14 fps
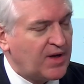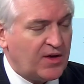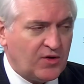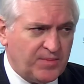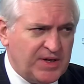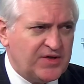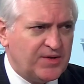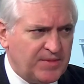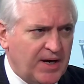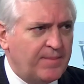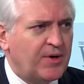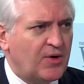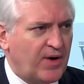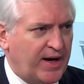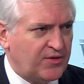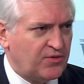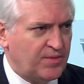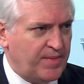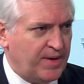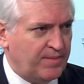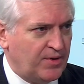and there'll be some
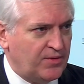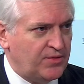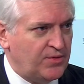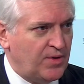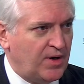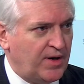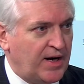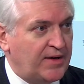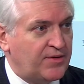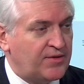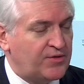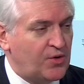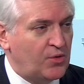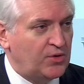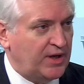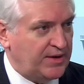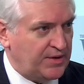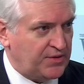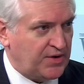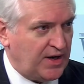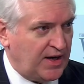Democrats, remember, who are not sold
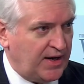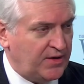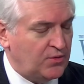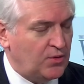on this guy,